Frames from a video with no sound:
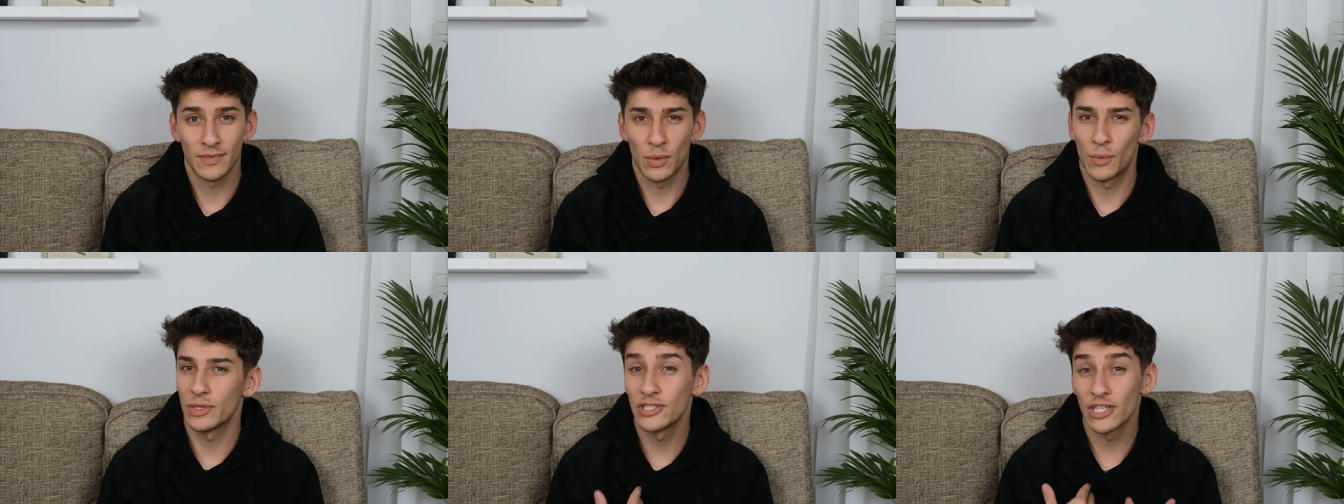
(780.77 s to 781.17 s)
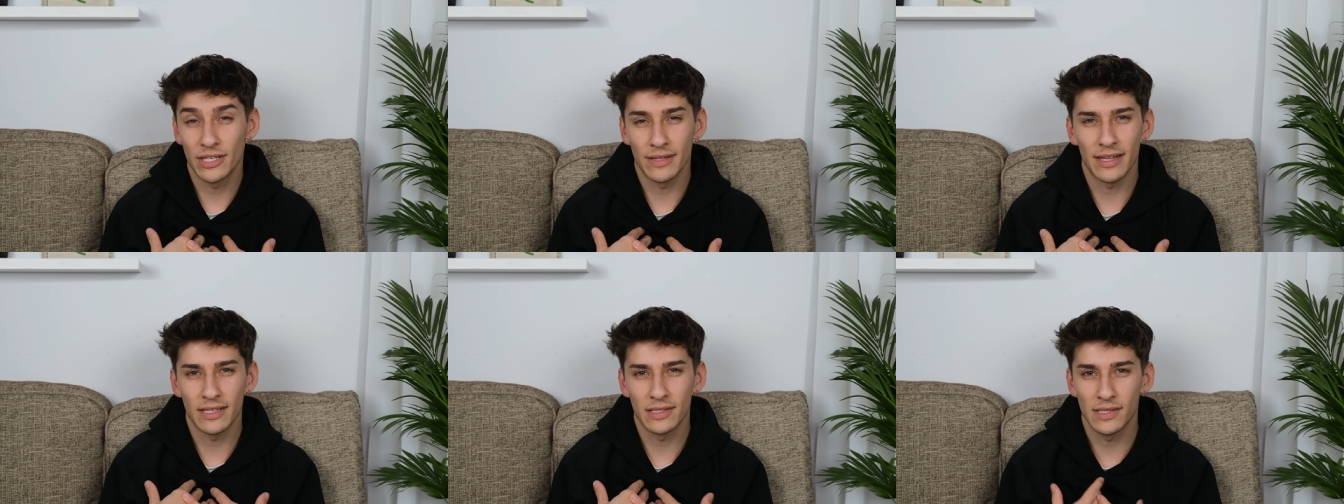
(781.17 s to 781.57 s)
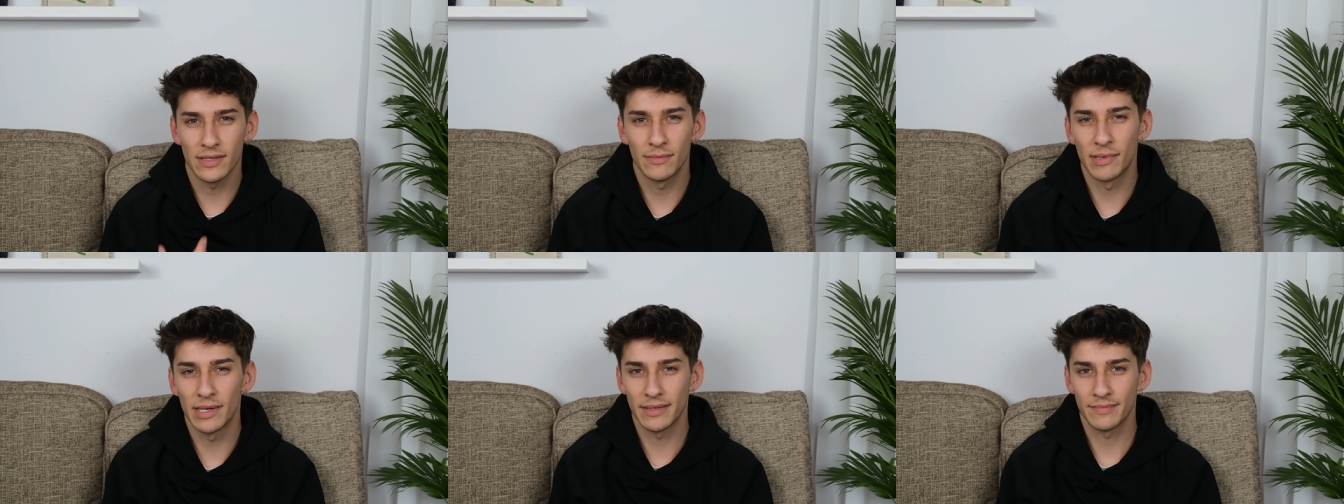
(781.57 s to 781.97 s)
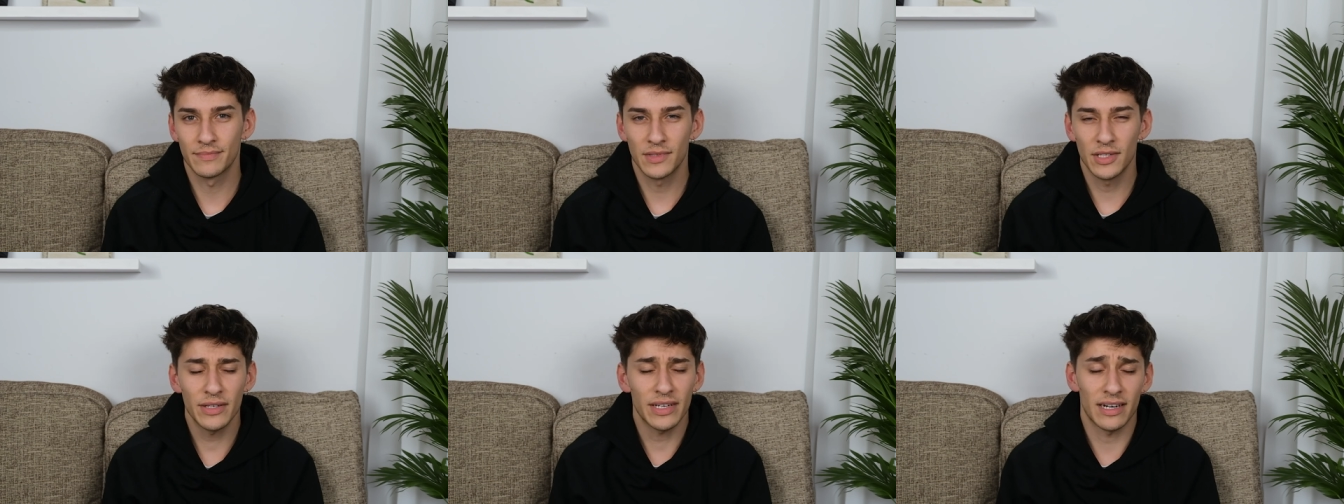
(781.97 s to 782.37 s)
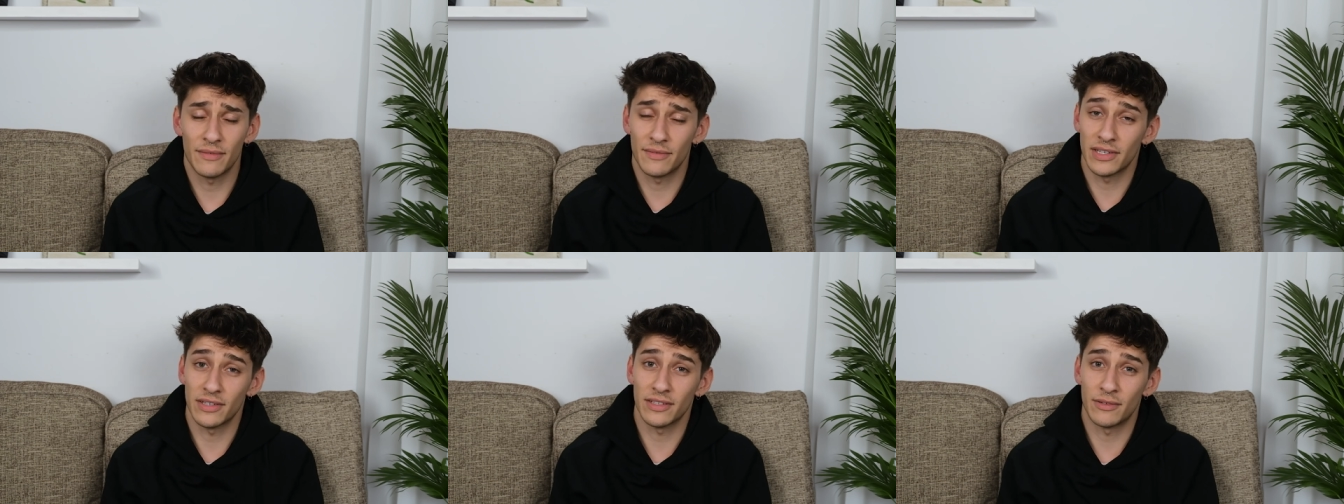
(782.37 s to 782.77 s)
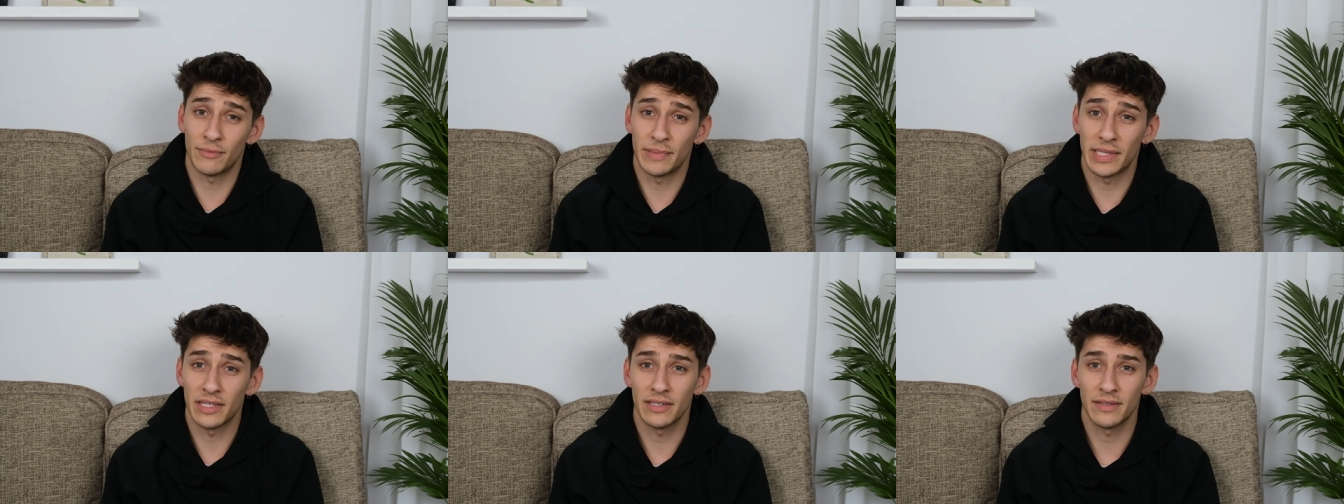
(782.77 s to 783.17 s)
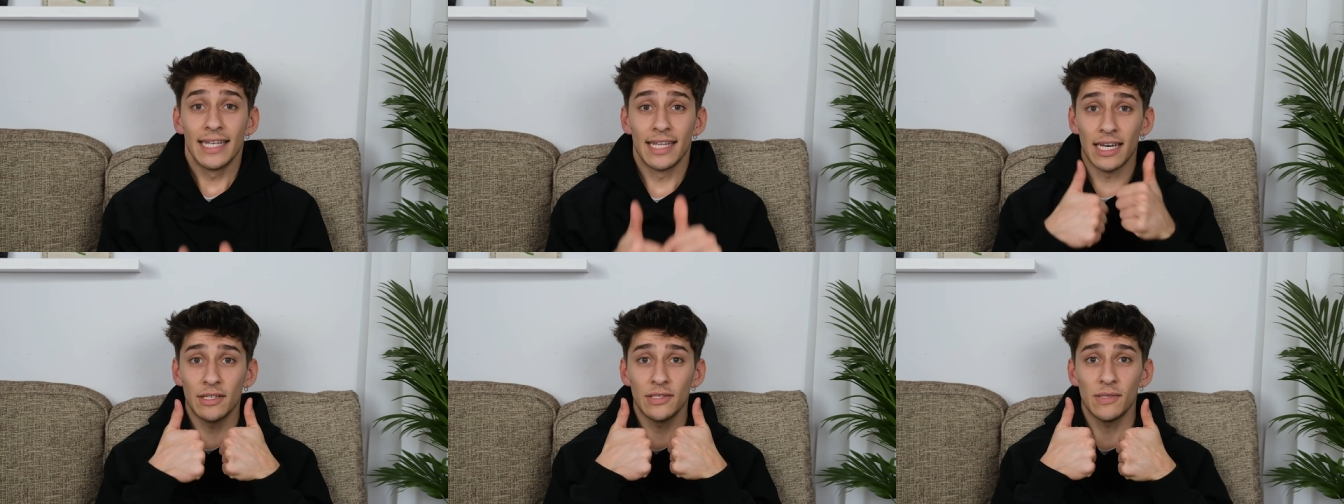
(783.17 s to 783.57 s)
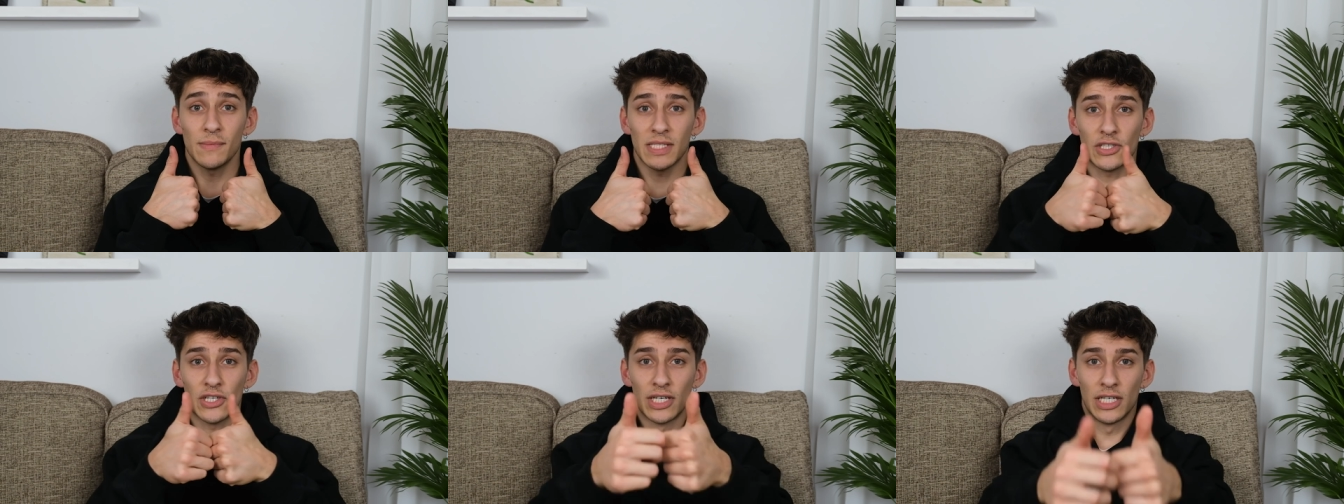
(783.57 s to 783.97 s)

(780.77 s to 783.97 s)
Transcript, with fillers: which I don't think so, but you can have another opinion. Thank you so much.